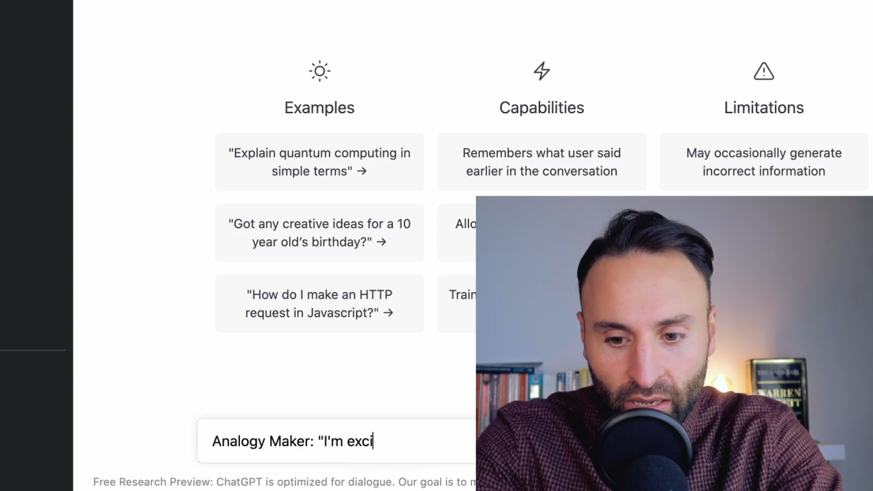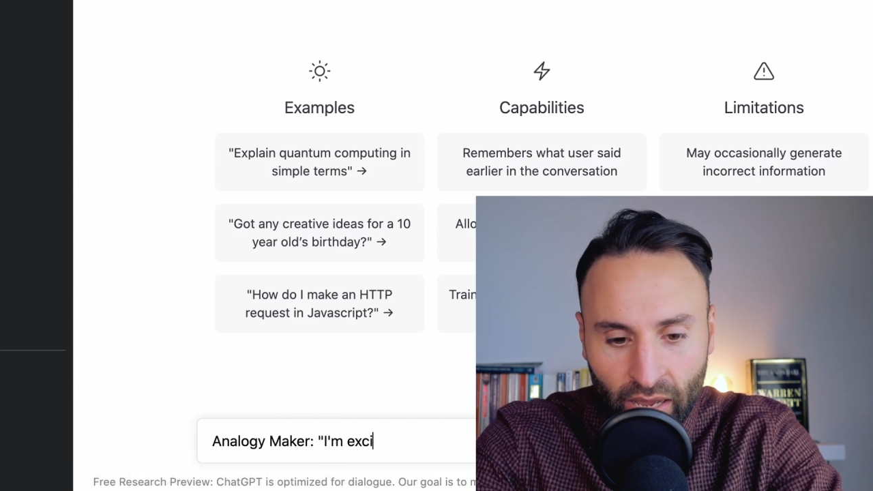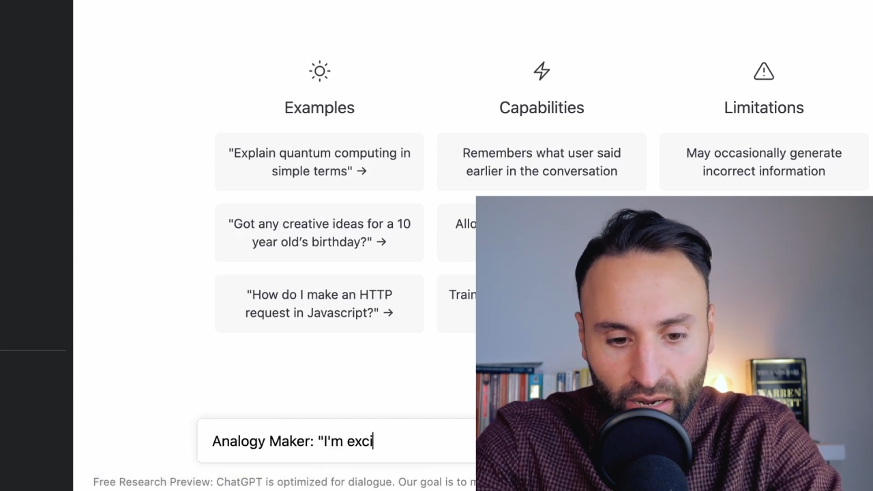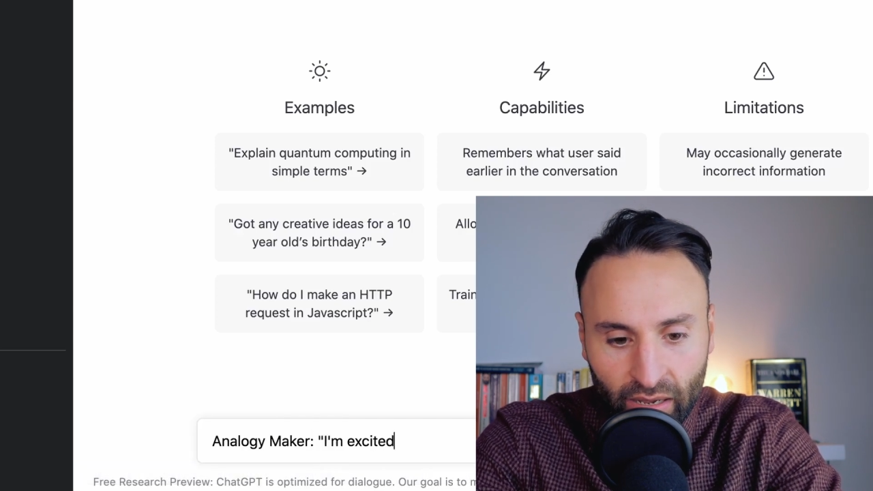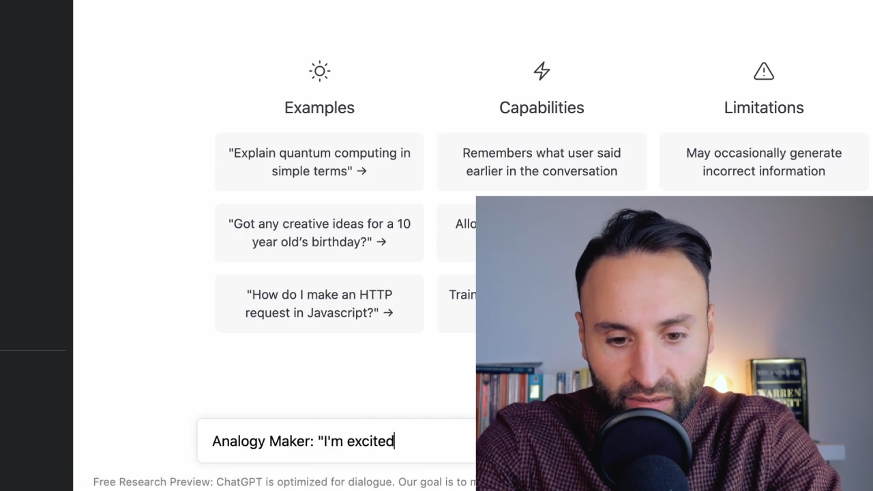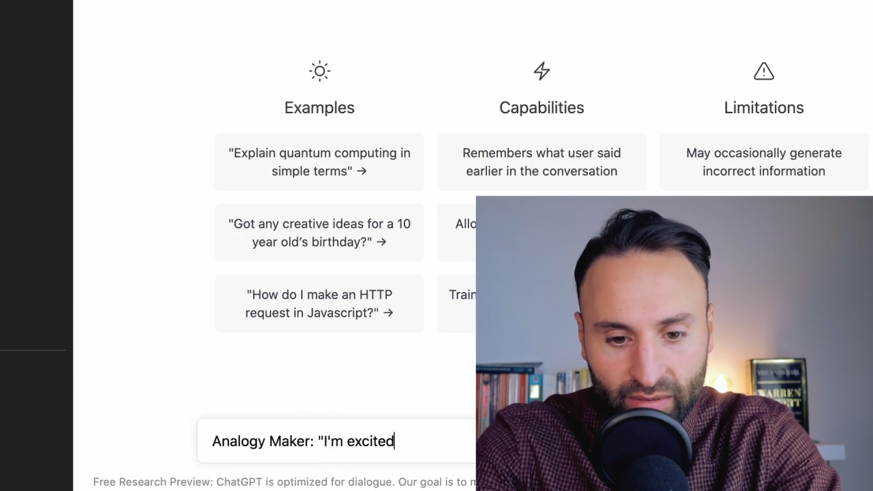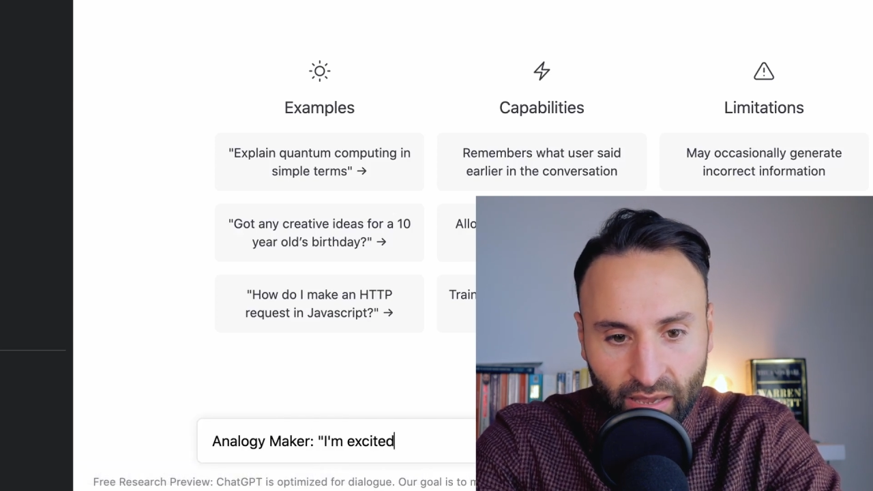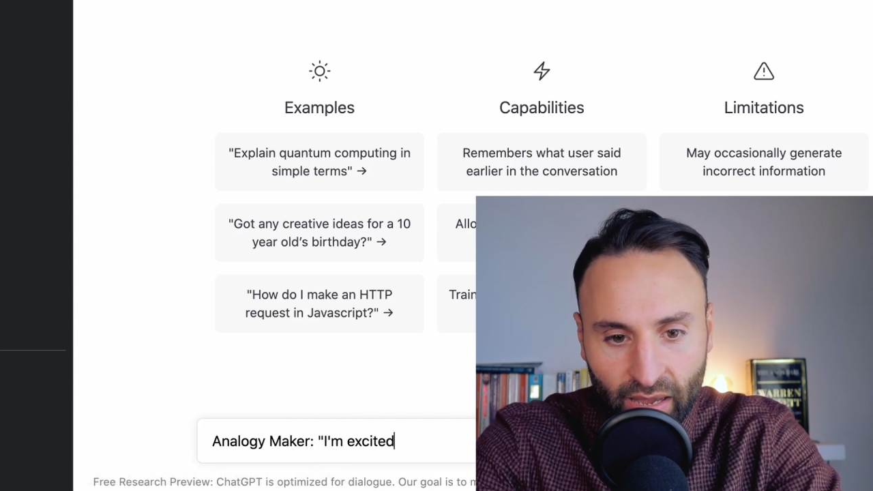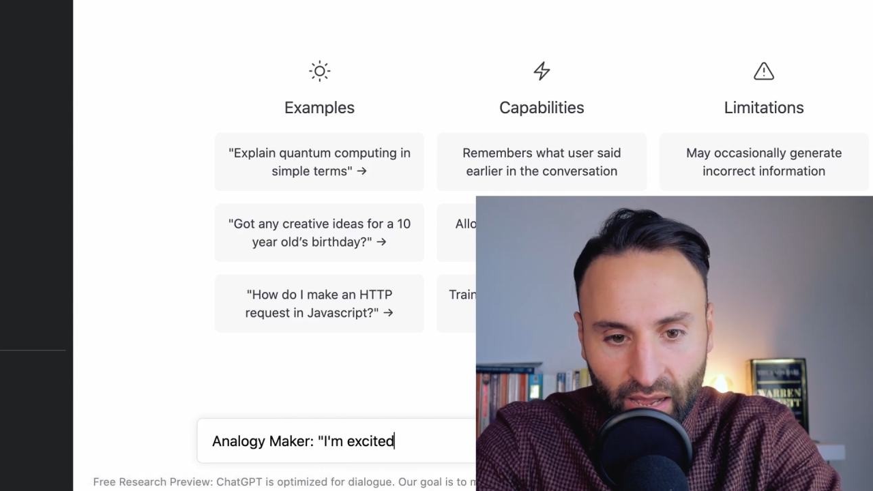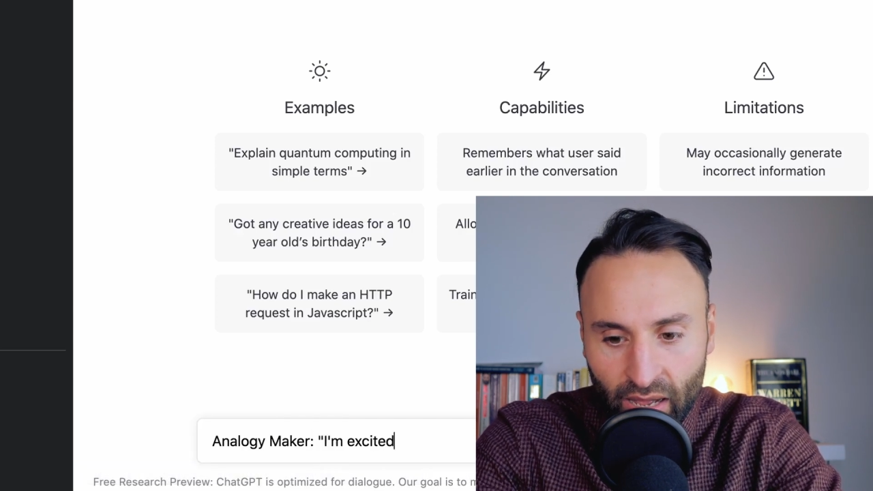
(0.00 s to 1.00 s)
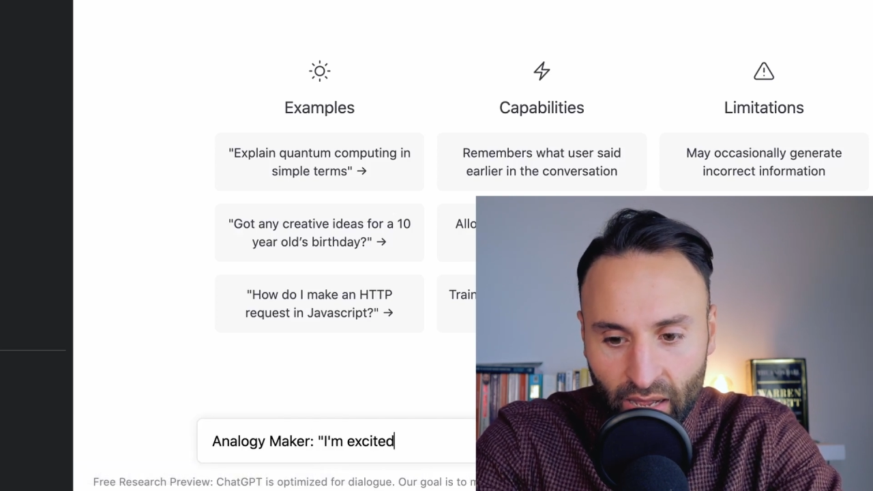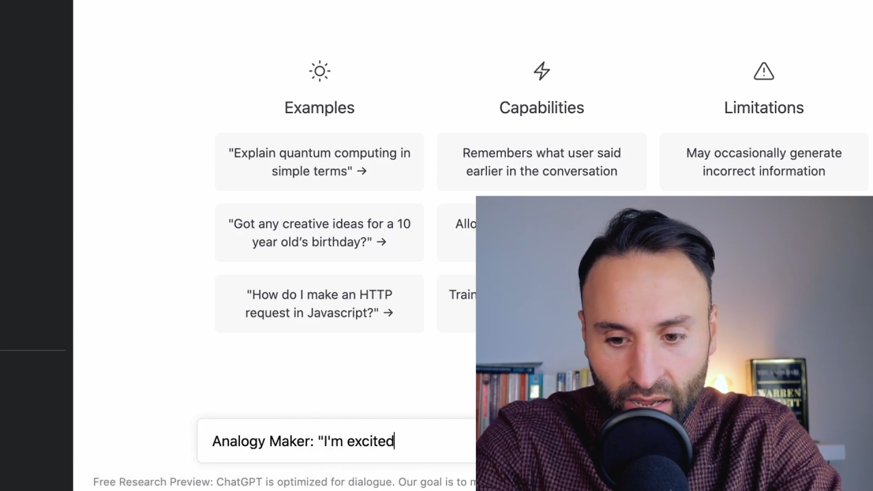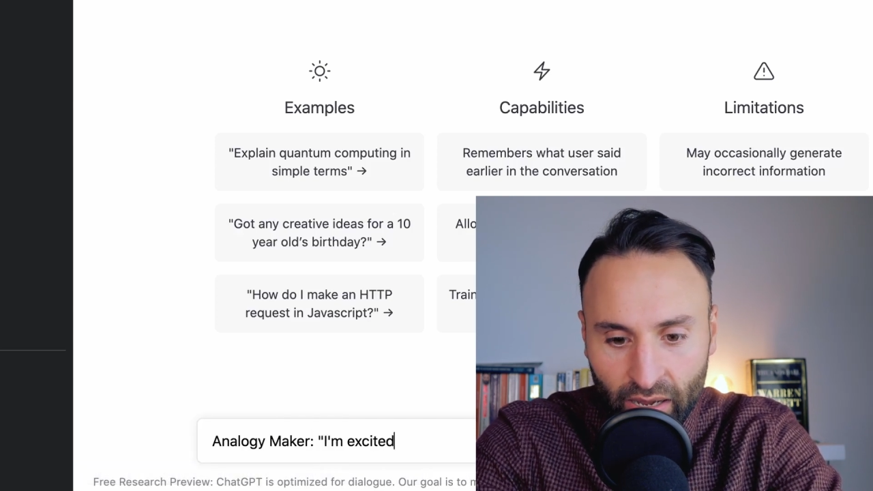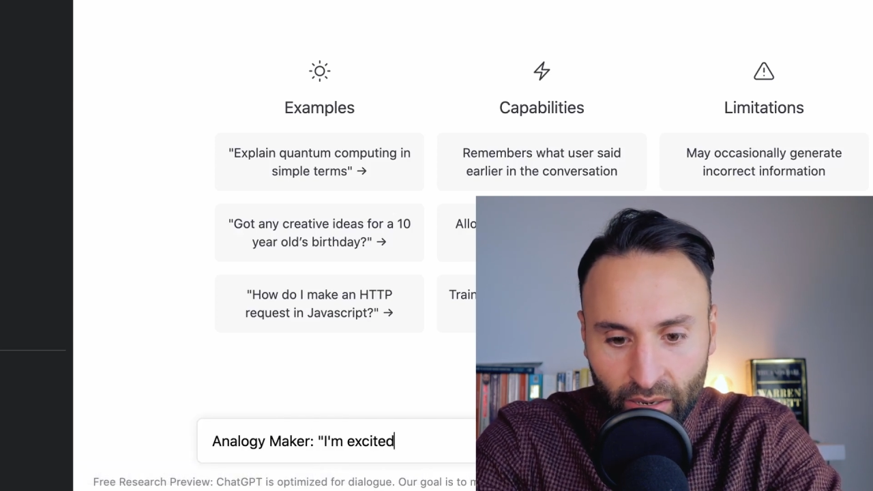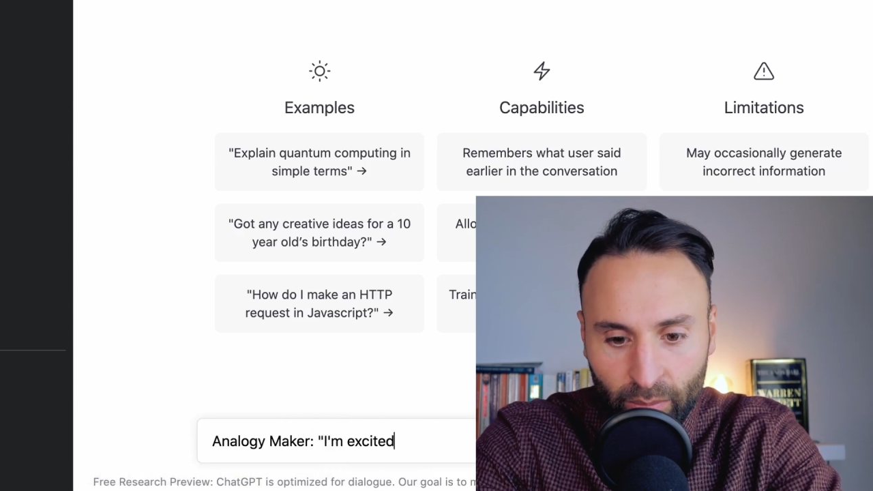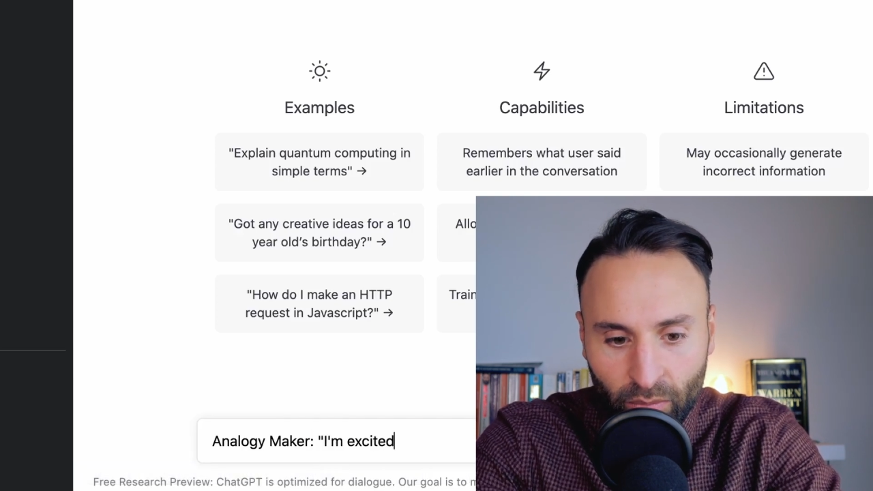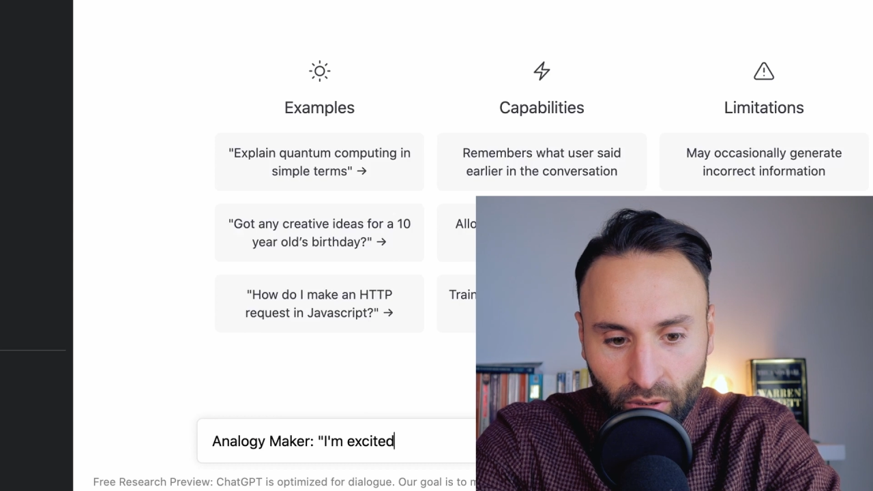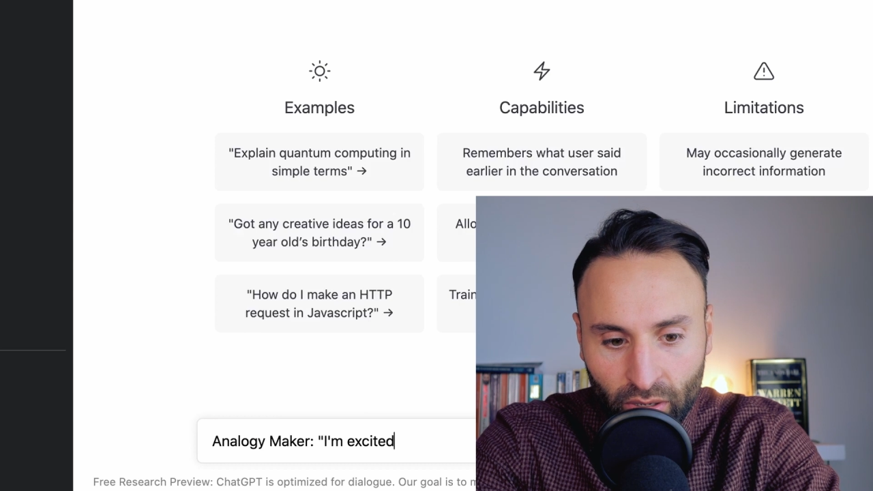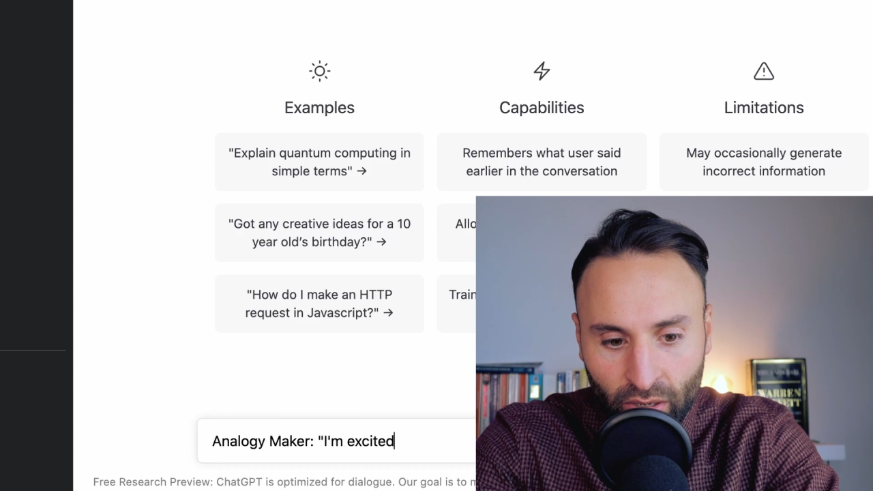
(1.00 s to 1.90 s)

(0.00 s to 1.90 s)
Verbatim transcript: and I say I'm